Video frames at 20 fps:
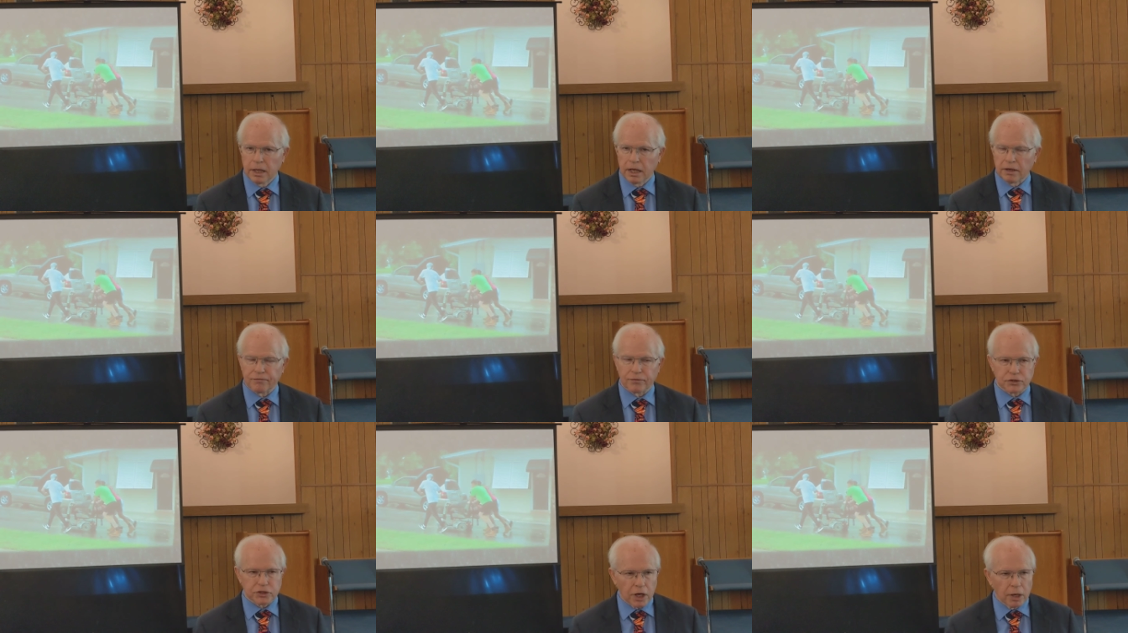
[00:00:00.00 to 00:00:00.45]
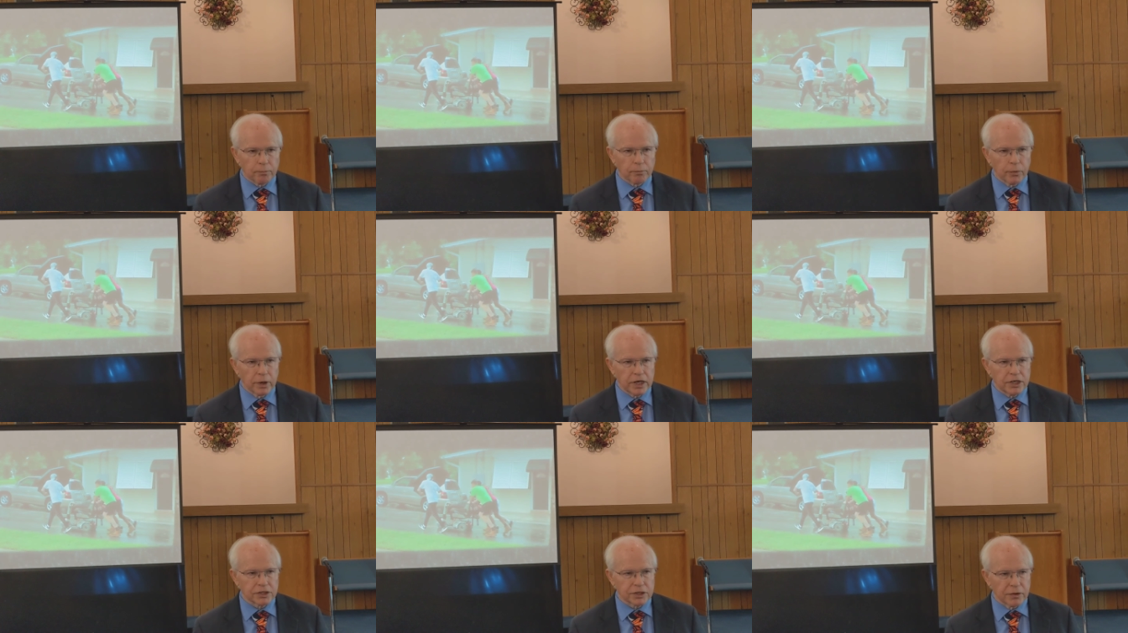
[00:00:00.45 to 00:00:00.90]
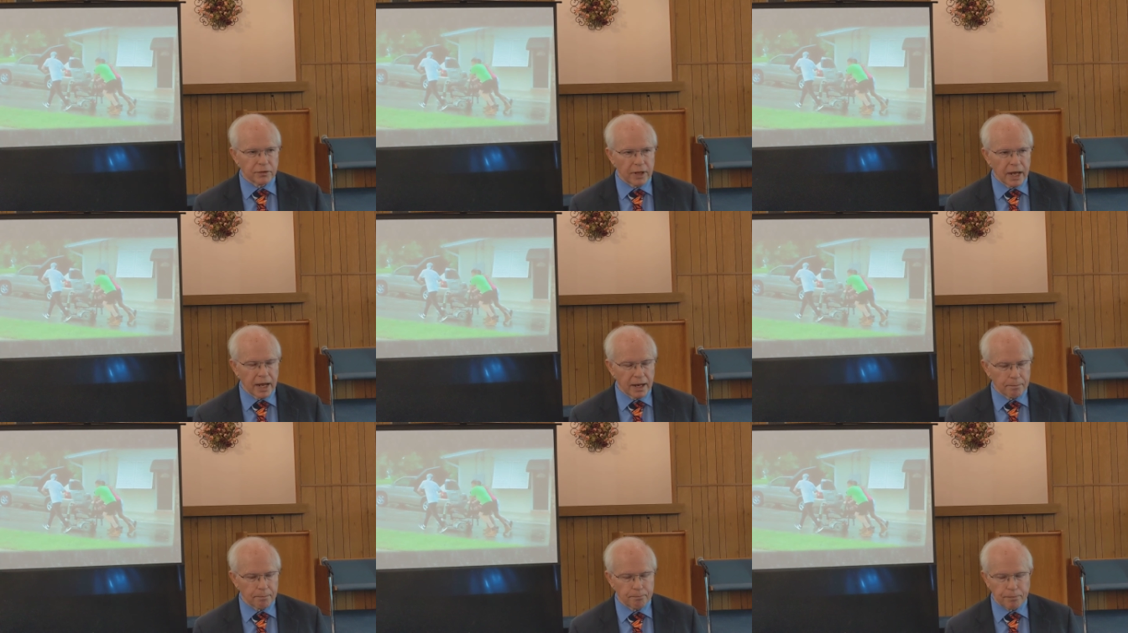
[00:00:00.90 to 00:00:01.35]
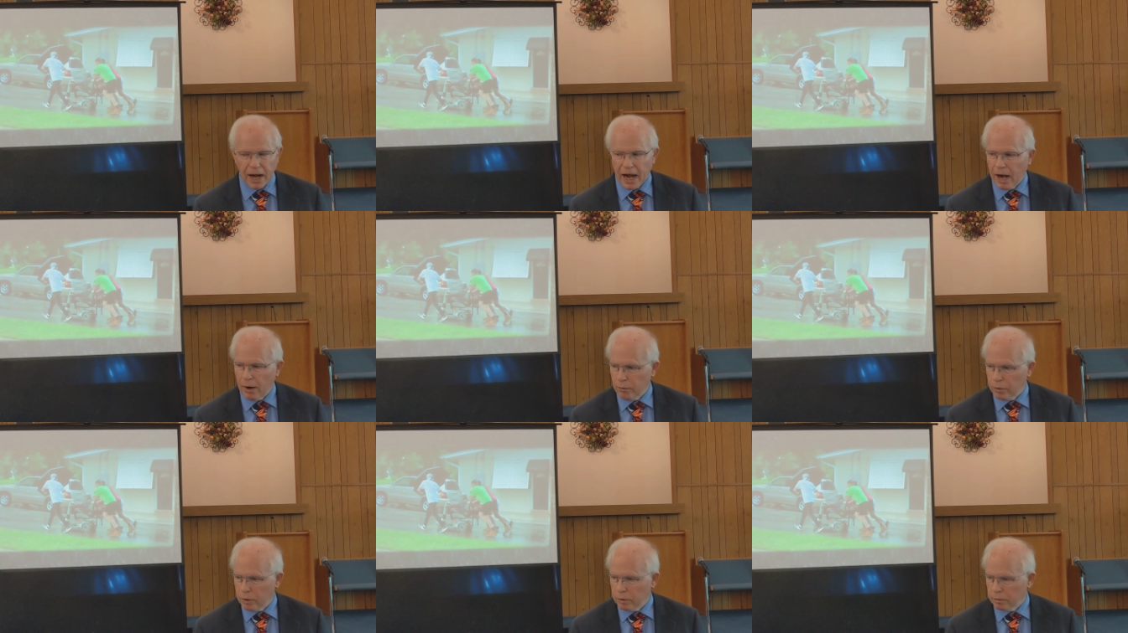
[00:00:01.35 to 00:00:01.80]
And for some reason, that
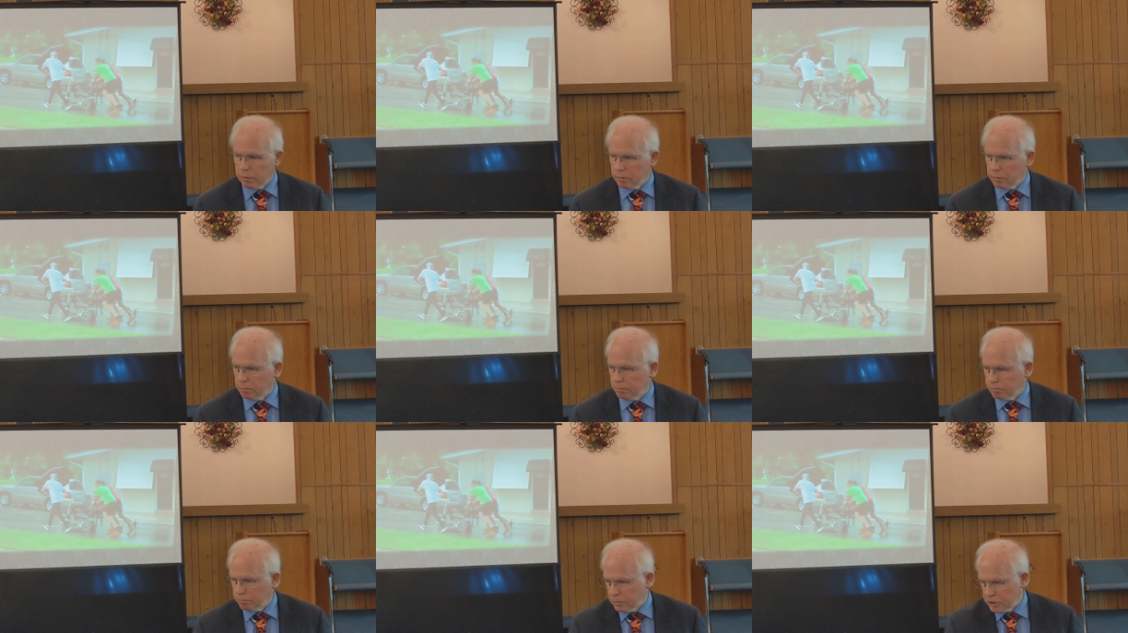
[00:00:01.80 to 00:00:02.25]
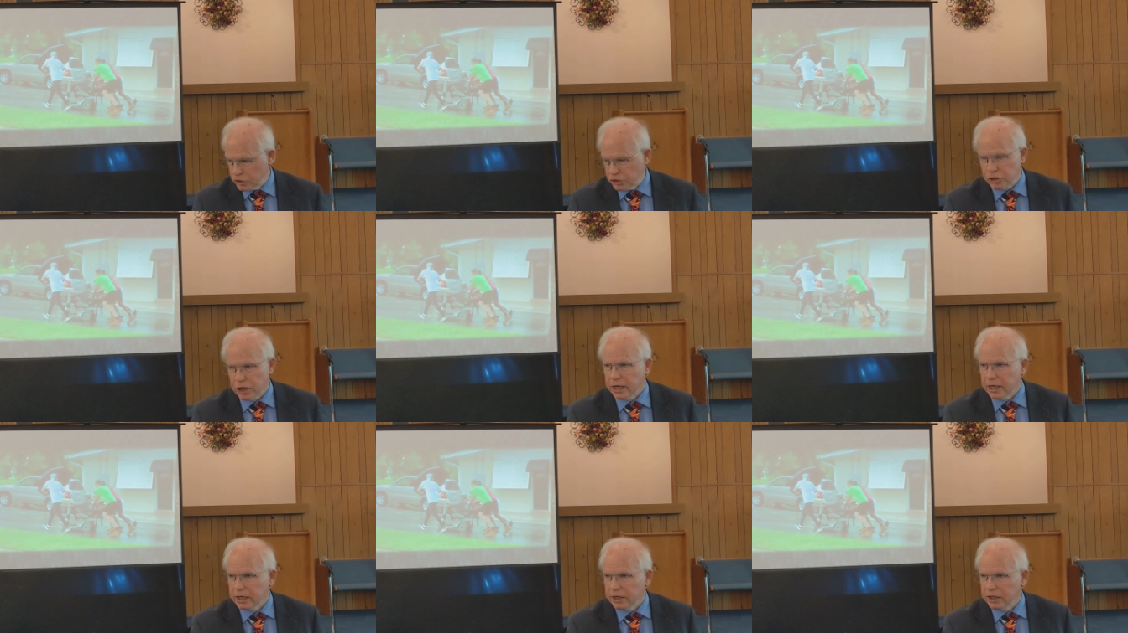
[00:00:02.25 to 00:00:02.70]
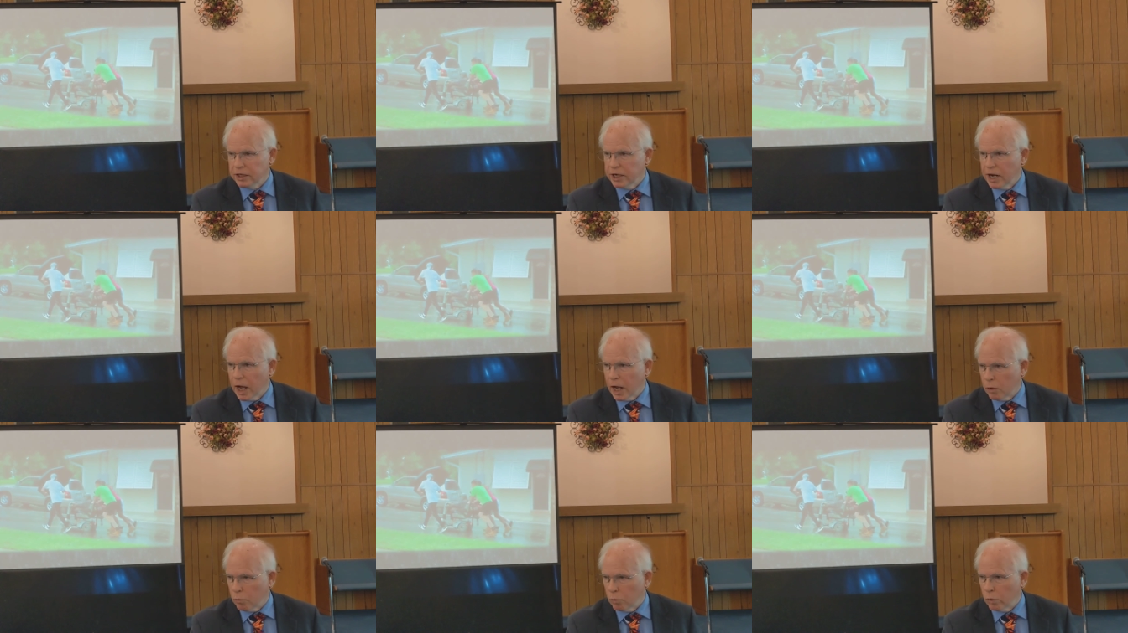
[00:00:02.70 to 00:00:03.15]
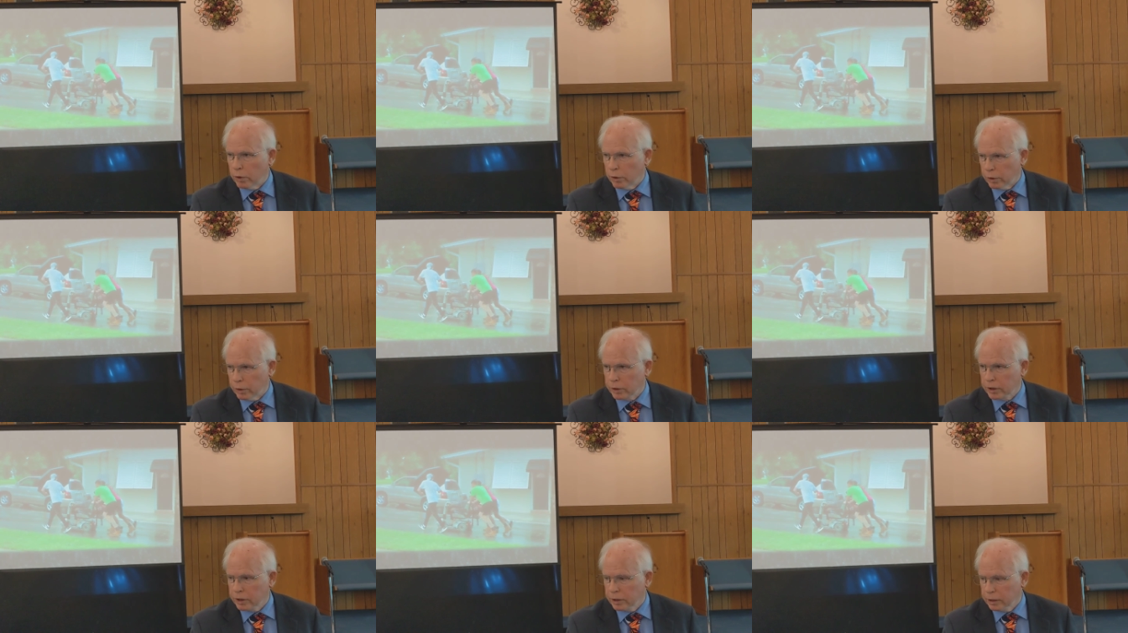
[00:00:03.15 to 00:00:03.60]
power machine did not
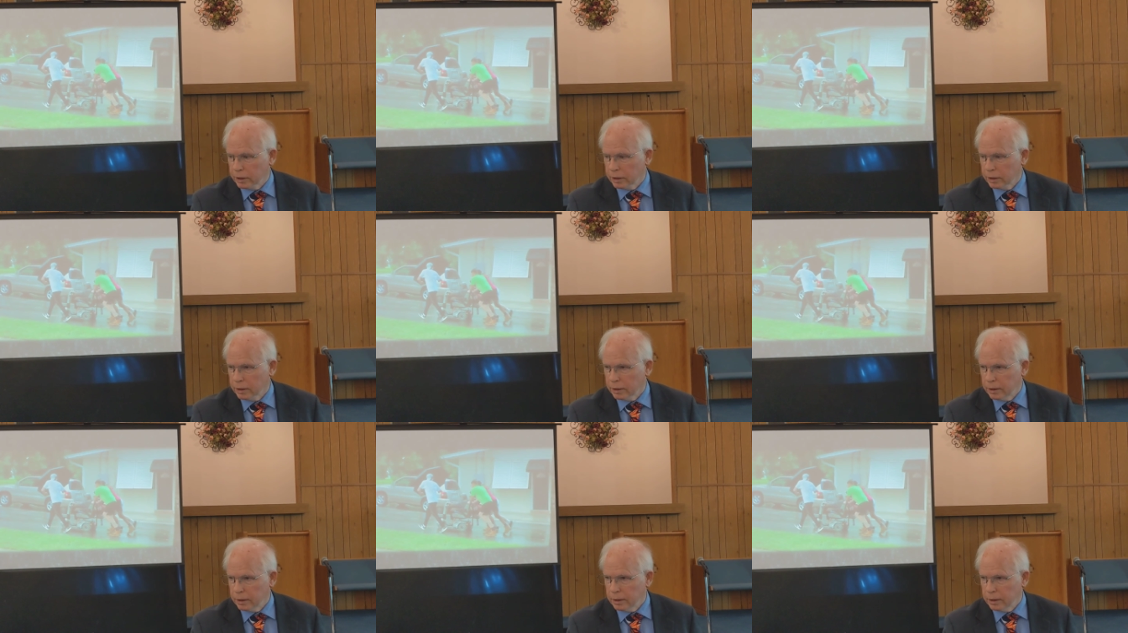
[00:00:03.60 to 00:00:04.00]
work.